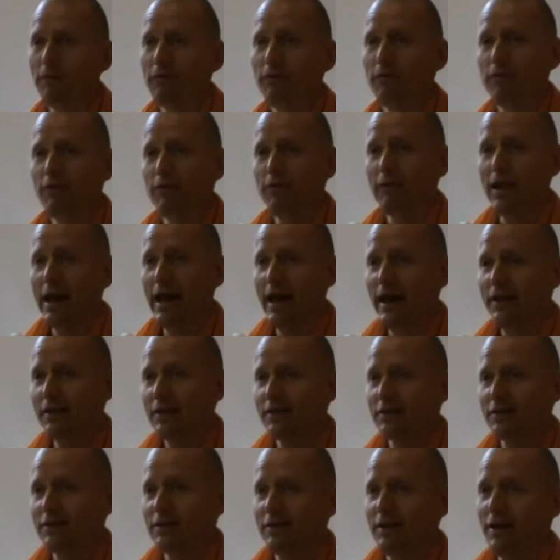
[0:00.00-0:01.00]

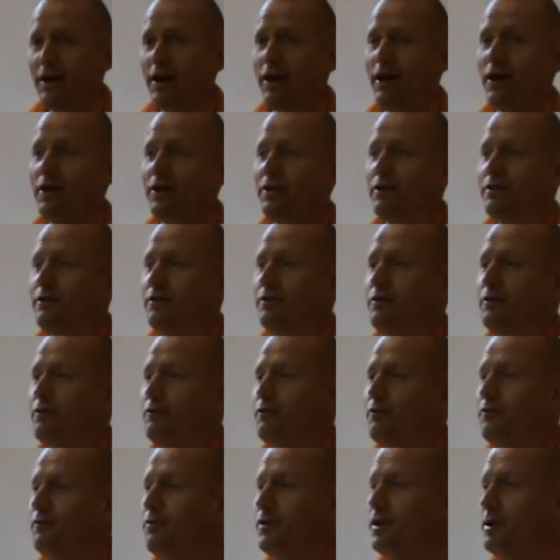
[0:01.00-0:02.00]
flags are the
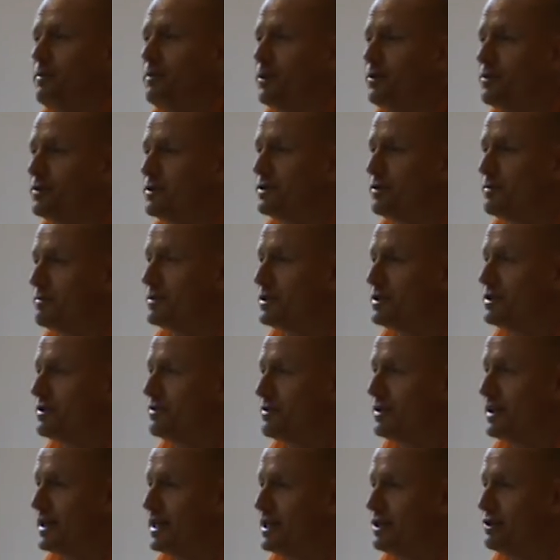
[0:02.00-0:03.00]
free modes of
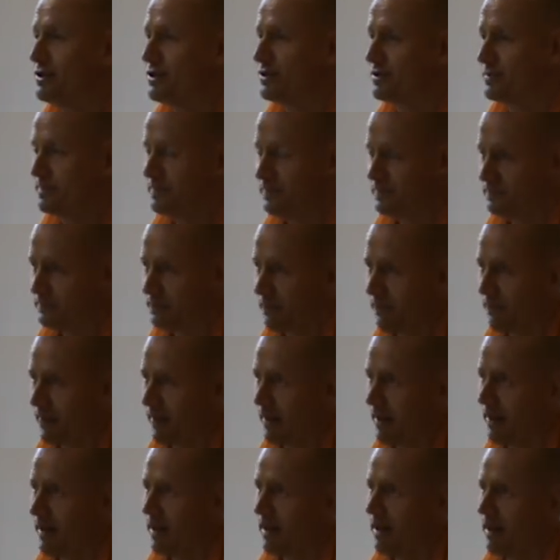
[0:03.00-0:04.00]
material nature.
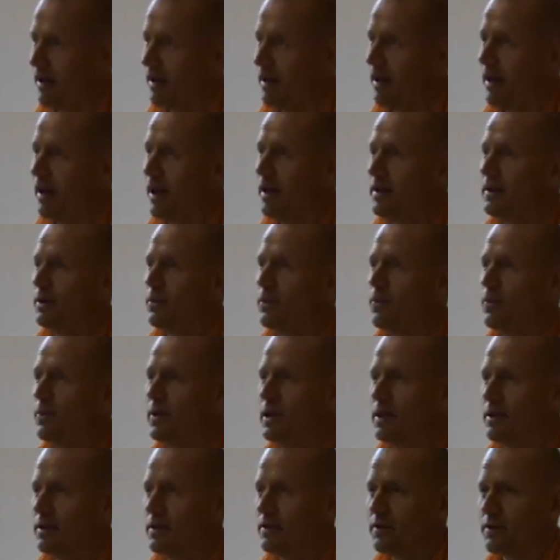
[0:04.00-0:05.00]
And the
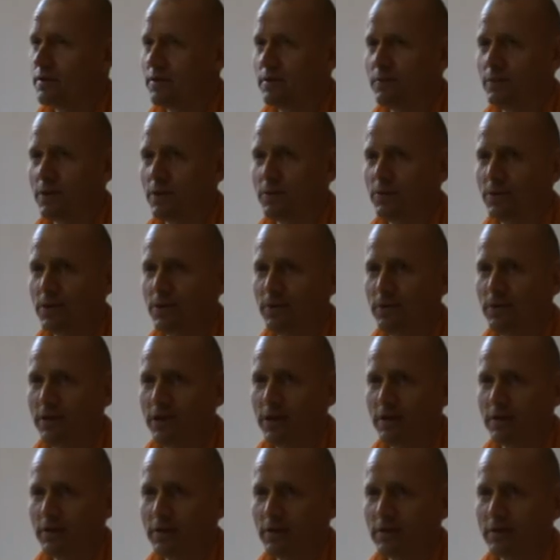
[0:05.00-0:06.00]
wheels, what were the
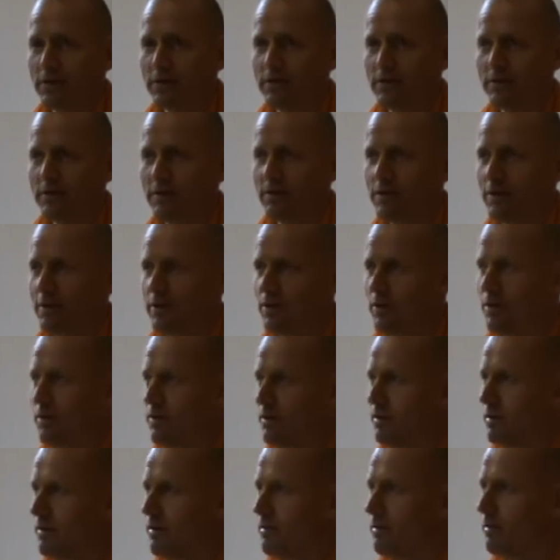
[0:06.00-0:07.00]
wheels? Pious
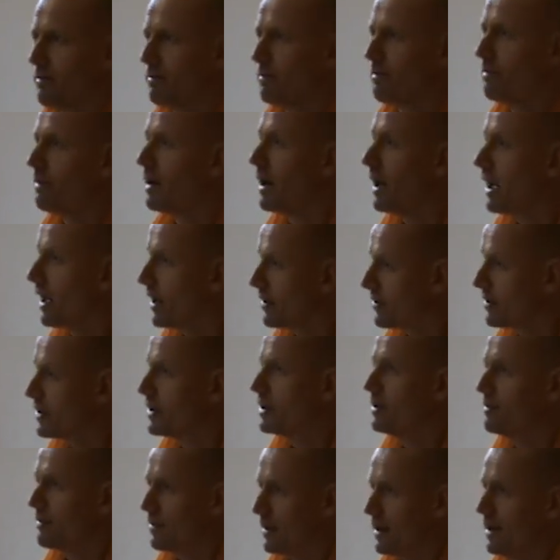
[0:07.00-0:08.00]

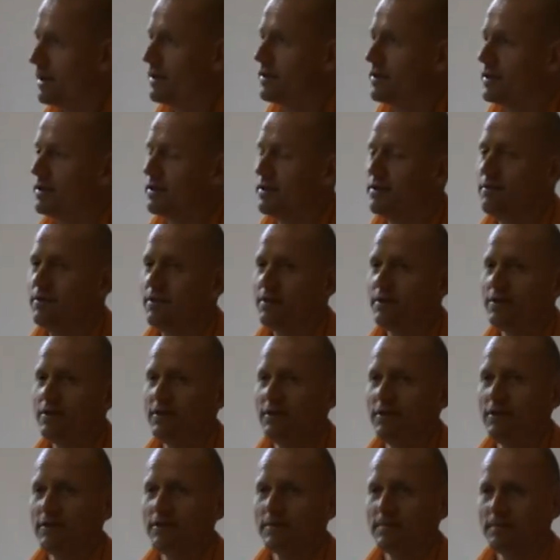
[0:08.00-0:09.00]
and impious
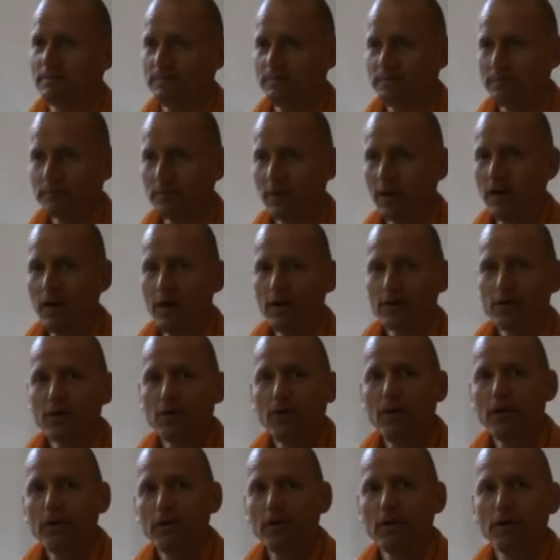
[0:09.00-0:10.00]
activities. So
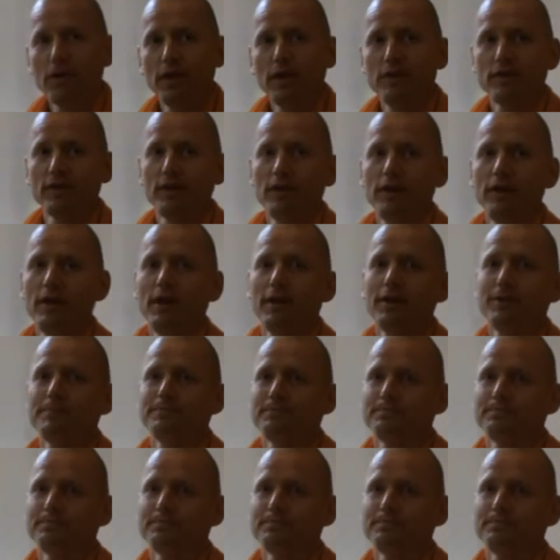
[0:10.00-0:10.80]
all these things are there.